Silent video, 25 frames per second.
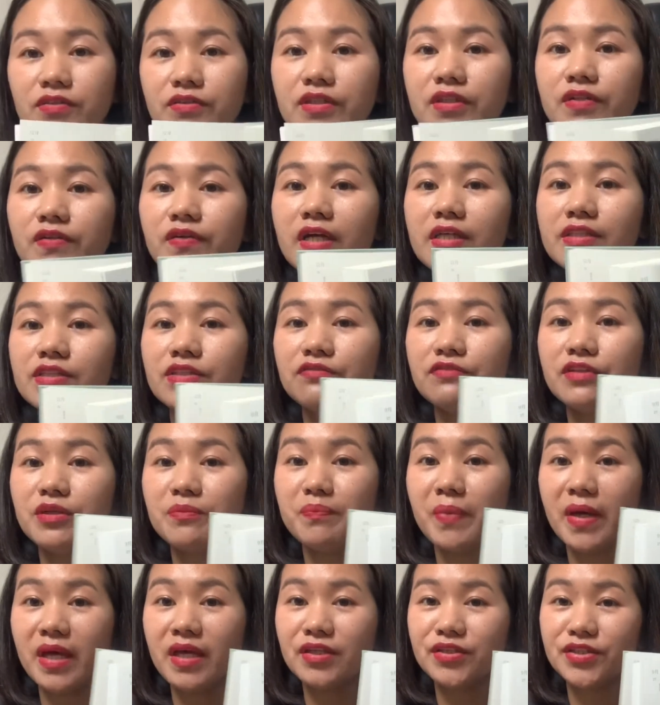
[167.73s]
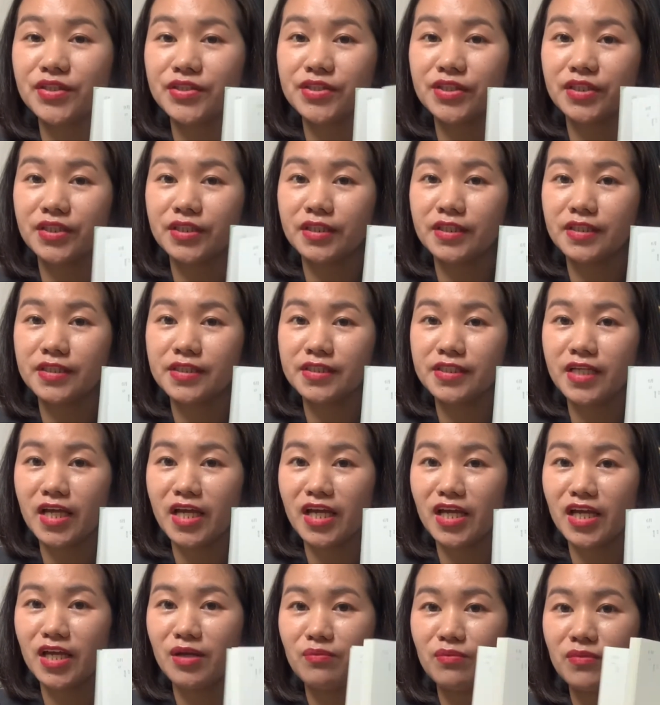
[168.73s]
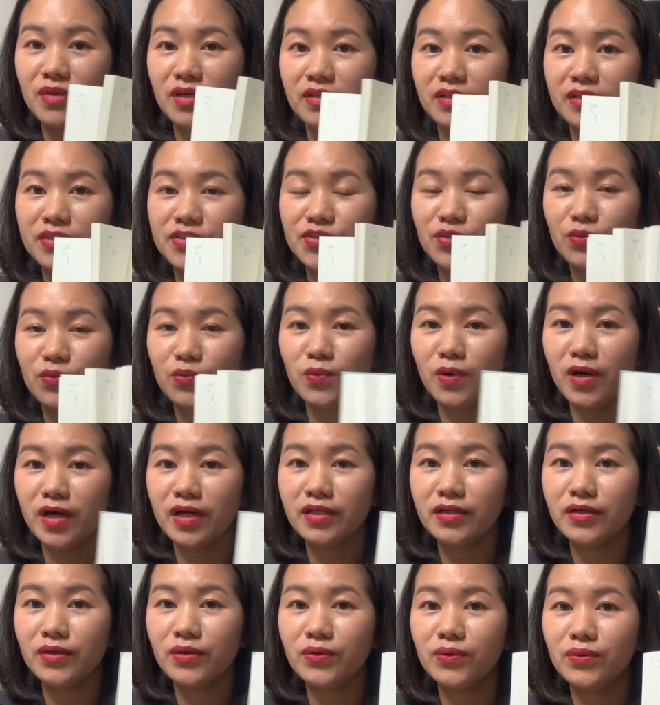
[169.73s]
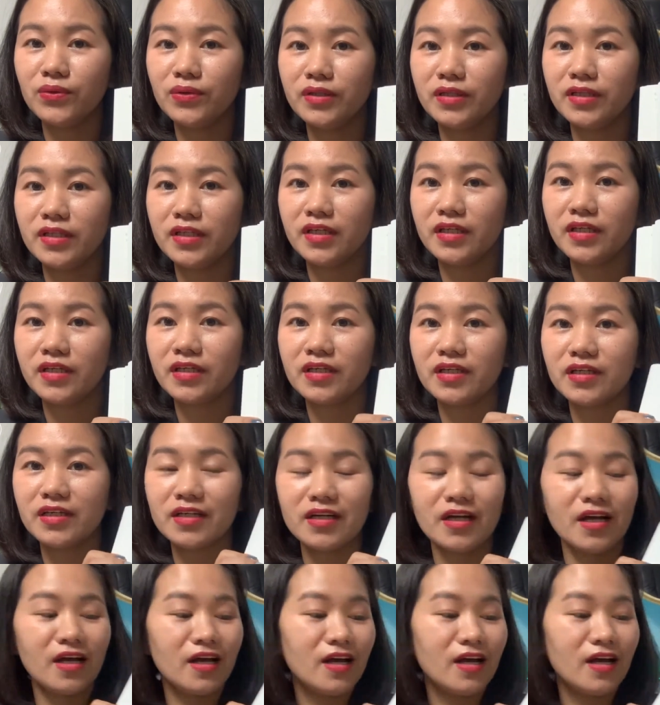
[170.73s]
the rest of the pages are the same. That is 1 whole year.